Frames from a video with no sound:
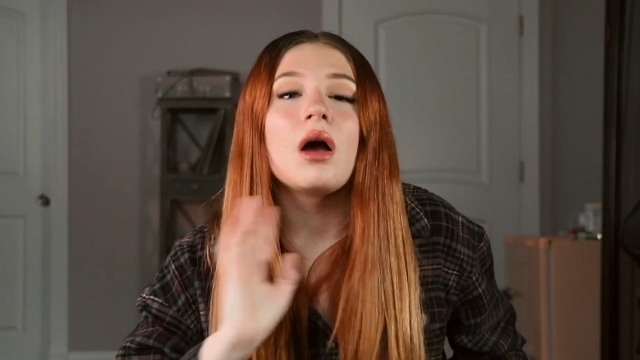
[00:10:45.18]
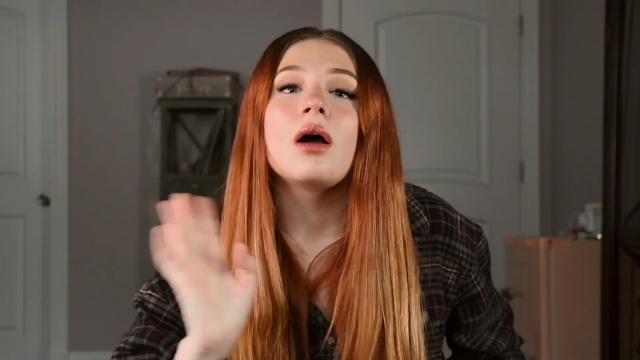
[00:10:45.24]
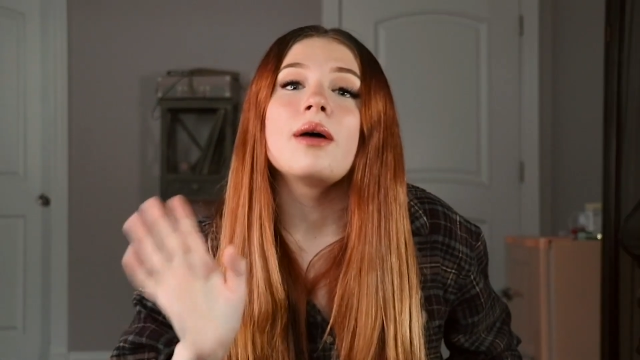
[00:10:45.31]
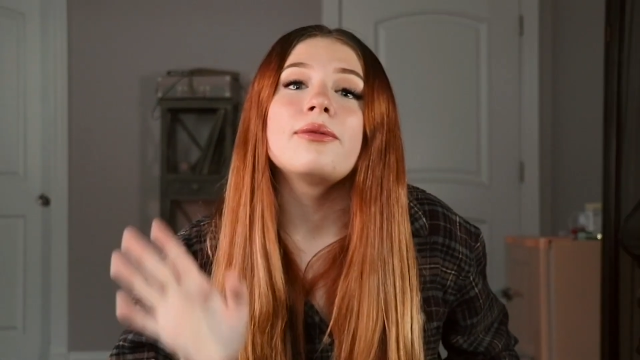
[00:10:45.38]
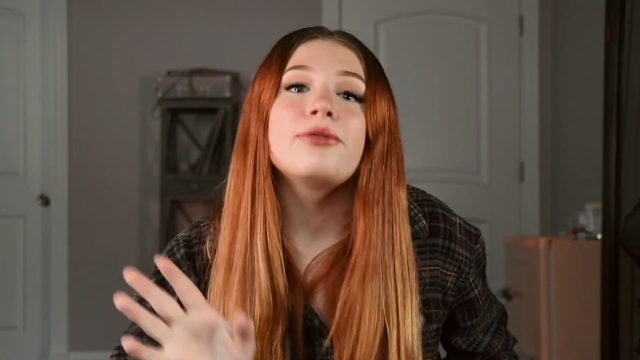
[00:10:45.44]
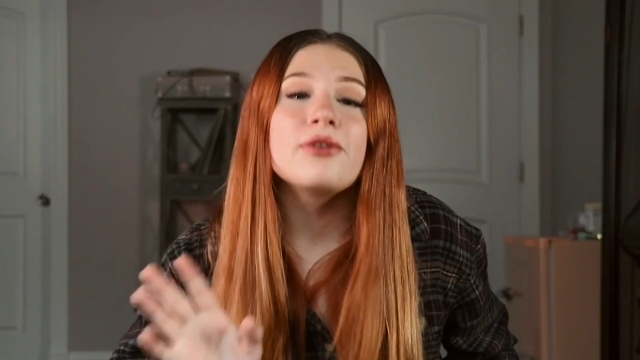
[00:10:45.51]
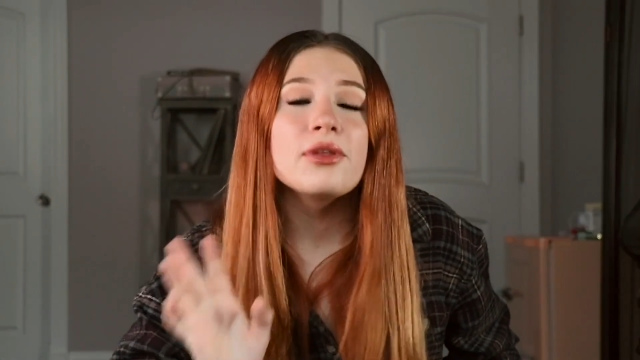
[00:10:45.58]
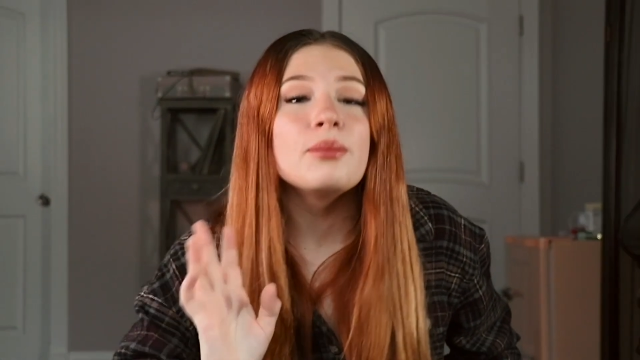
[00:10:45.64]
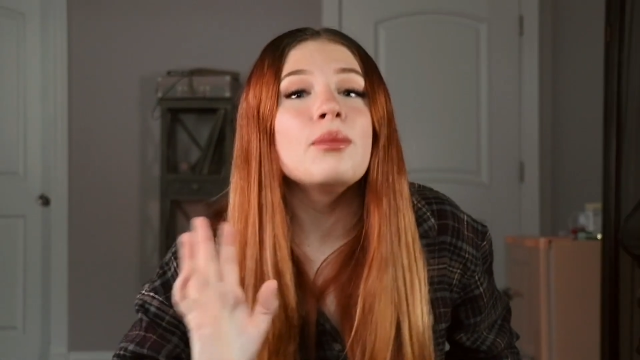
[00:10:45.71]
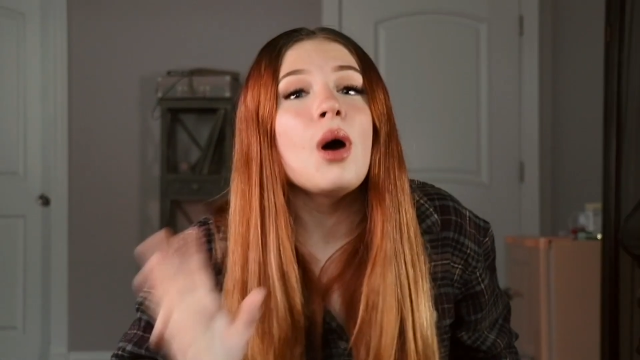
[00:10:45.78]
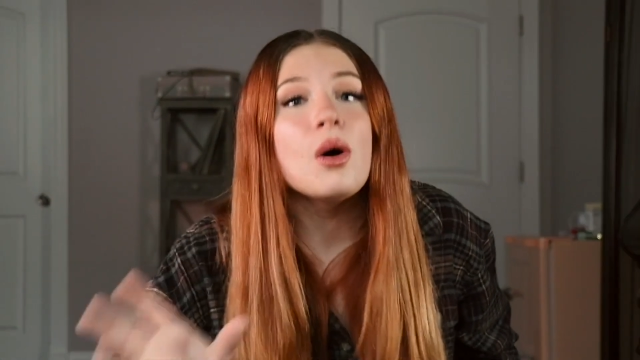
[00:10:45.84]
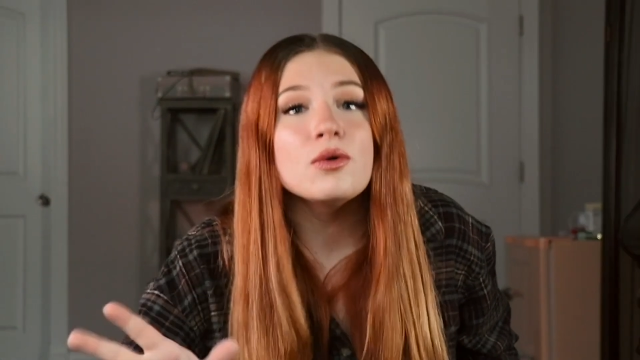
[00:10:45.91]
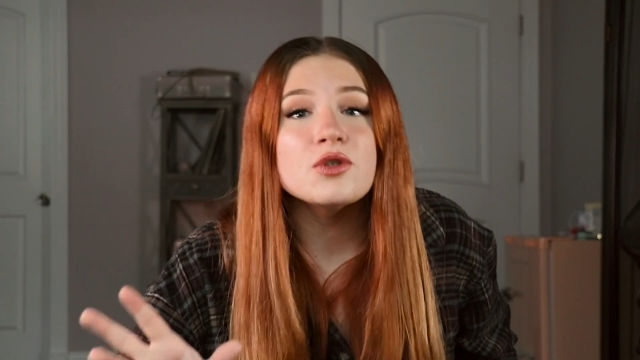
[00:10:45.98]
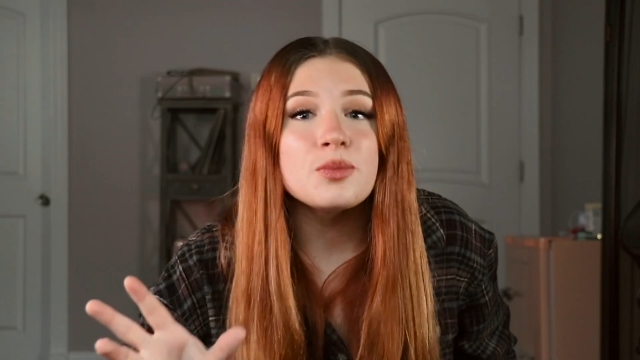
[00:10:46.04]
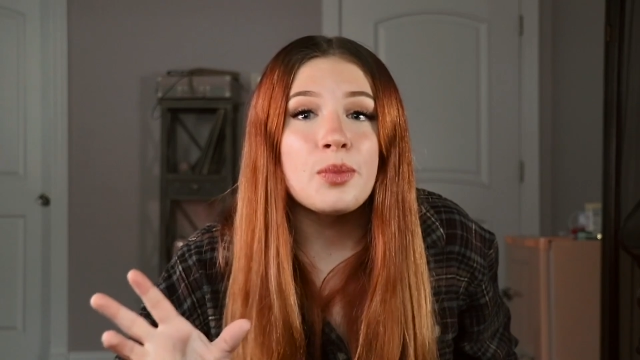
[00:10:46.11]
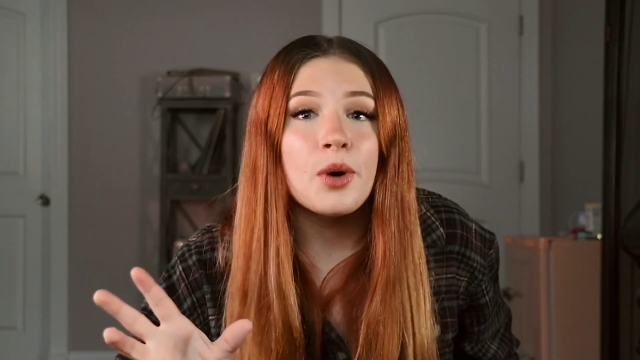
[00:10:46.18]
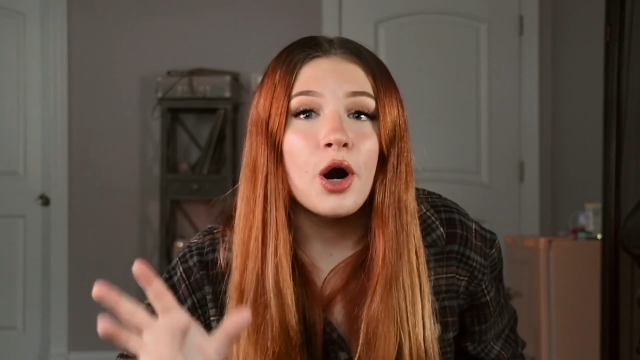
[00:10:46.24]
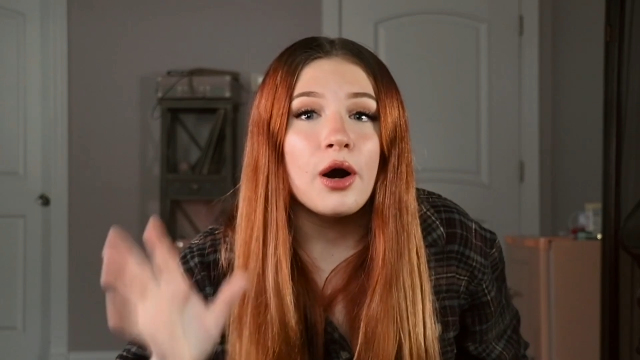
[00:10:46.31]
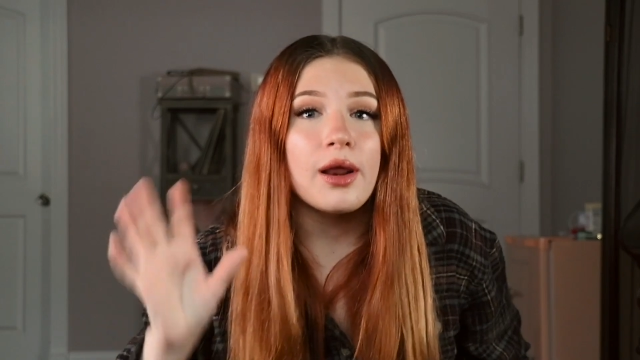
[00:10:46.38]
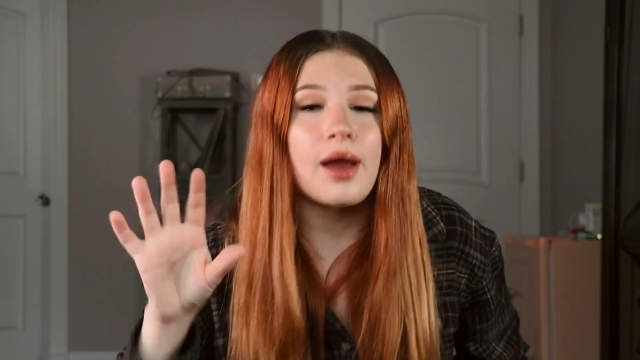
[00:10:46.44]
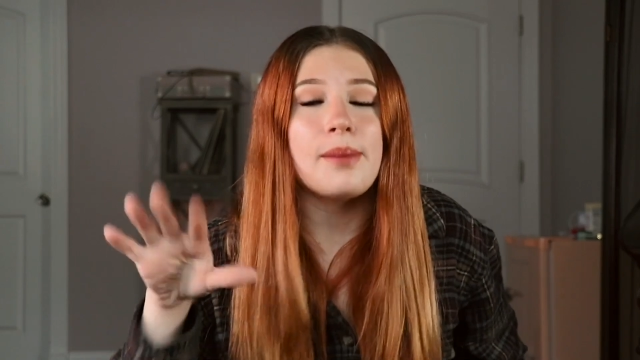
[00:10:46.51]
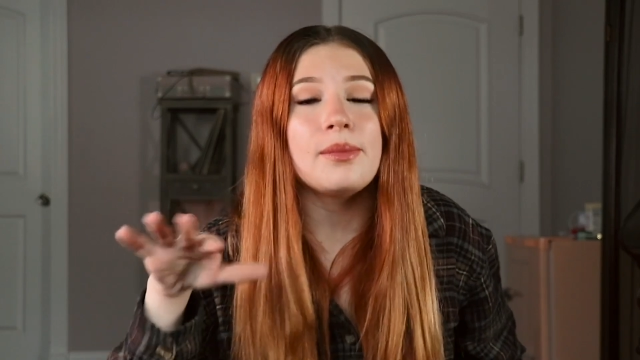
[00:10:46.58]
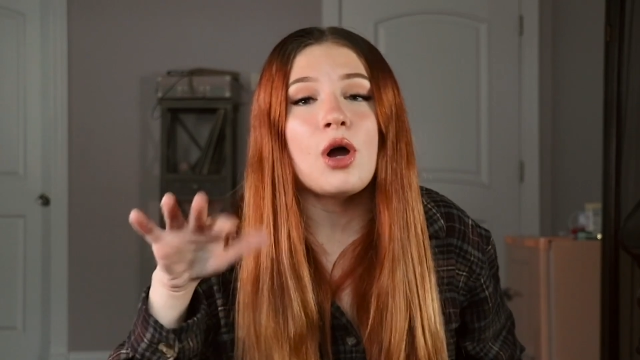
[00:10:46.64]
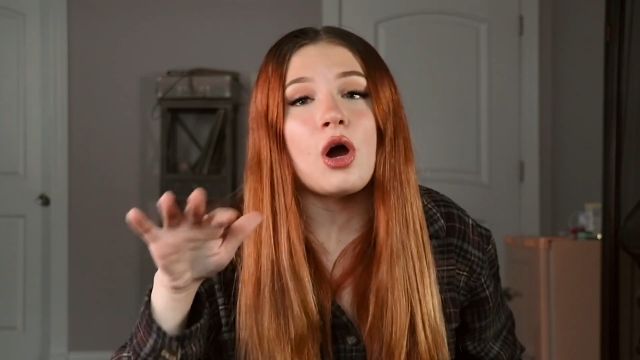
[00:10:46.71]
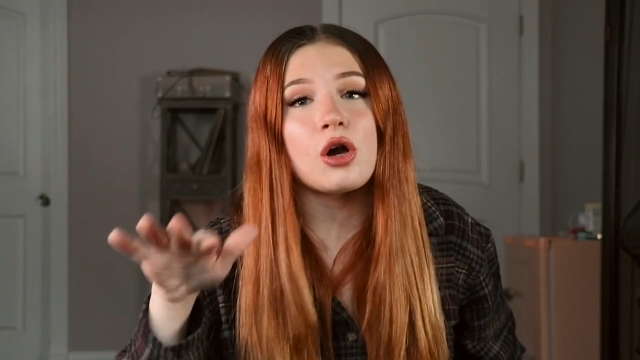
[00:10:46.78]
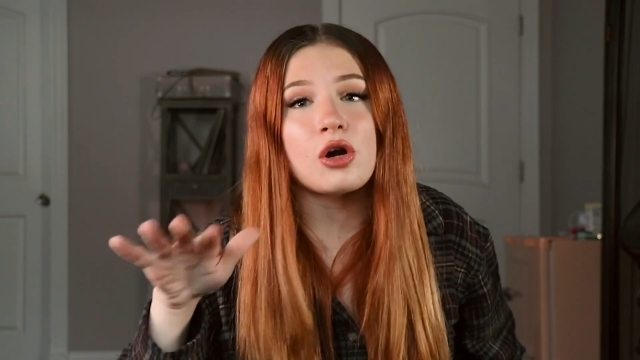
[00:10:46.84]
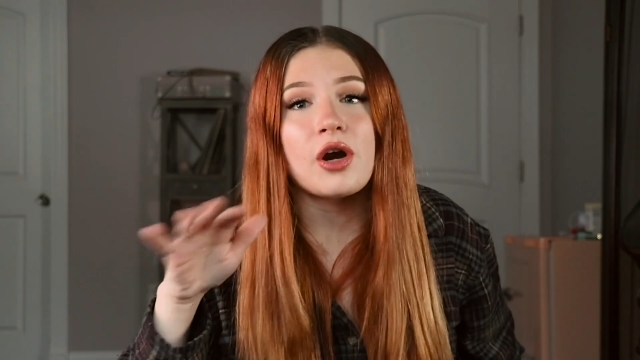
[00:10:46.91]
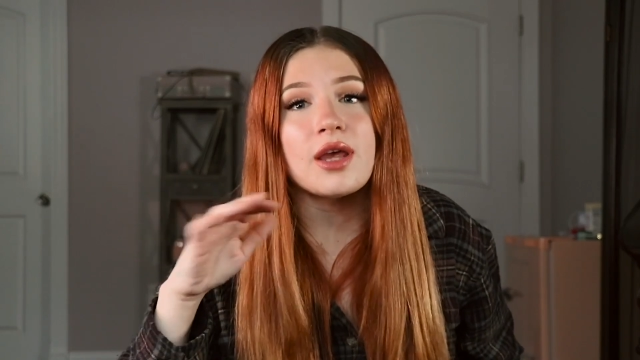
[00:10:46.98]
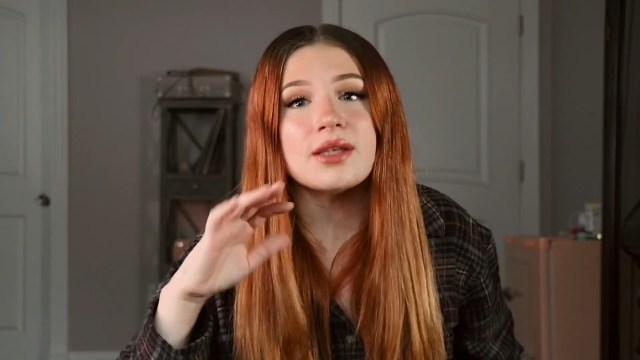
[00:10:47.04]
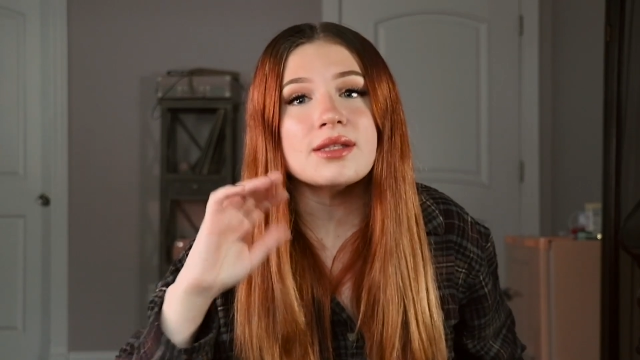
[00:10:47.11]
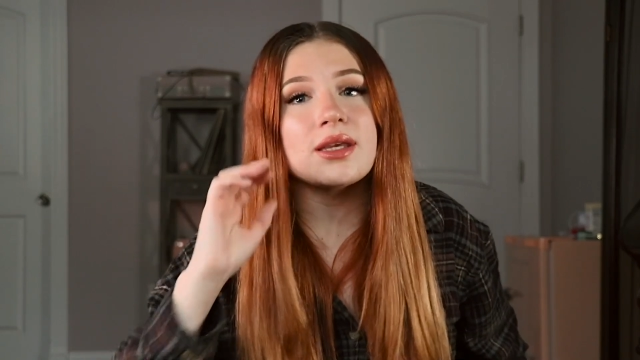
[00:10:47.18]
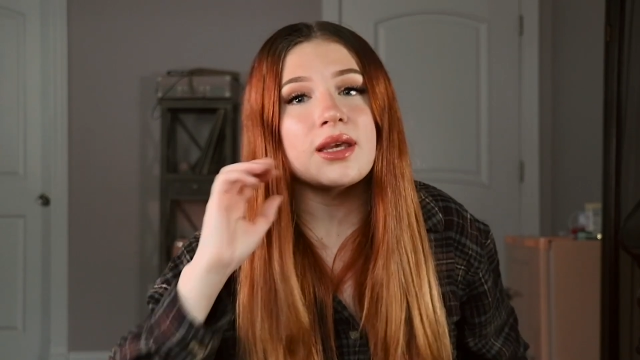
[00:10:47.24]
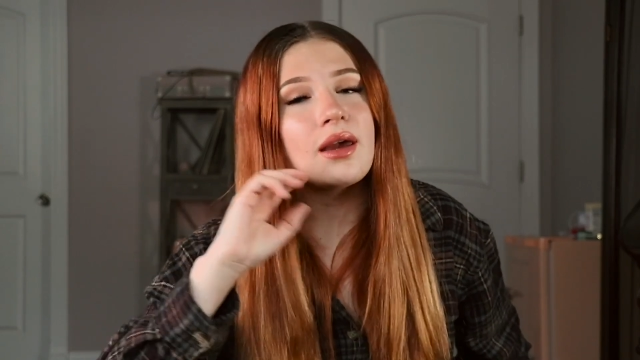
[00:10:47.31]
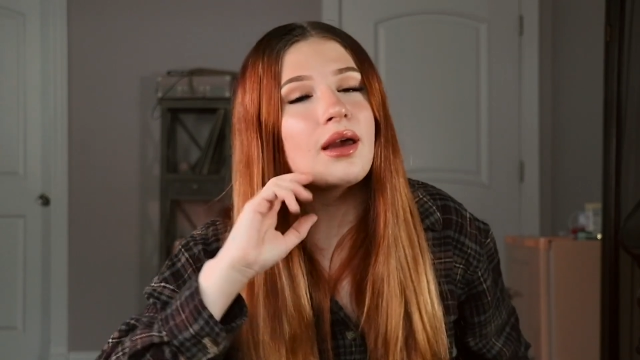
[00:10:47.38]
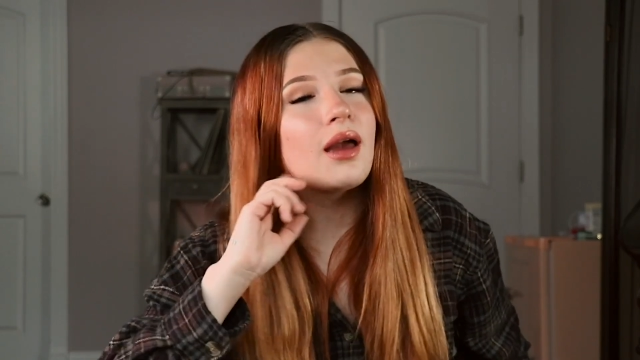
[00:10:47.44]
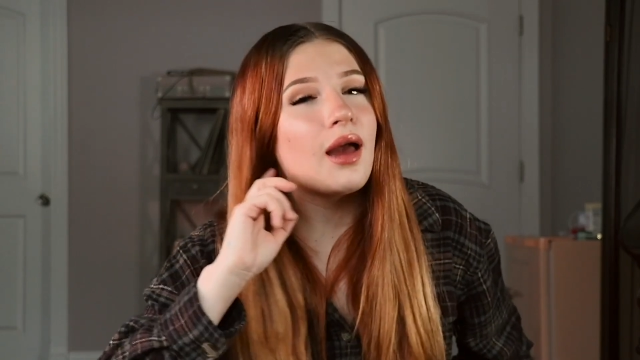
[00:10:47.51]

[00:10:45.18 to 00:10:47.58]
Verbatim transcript: For the most part, I'm not crazy.